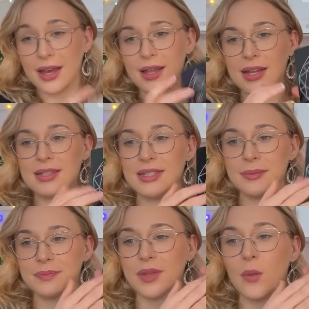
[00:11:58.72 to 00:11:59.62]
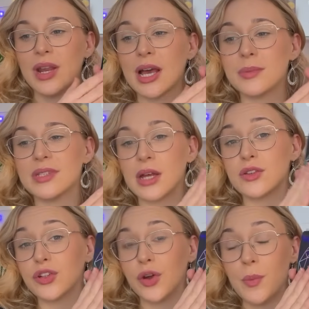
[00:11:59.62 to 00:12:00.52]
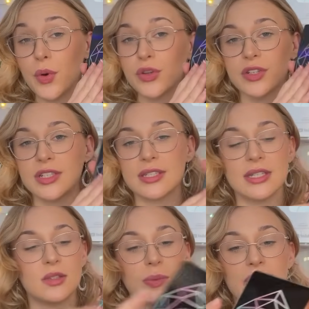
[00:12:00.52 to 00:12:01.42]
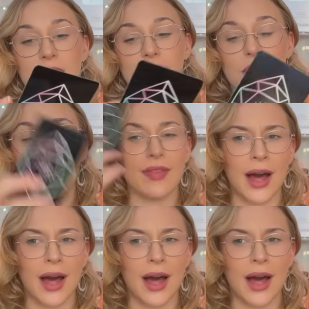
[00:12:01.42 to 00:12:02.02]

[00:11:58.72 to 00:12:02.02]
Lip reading: let's see. When it comes down to your emotions this week, you have the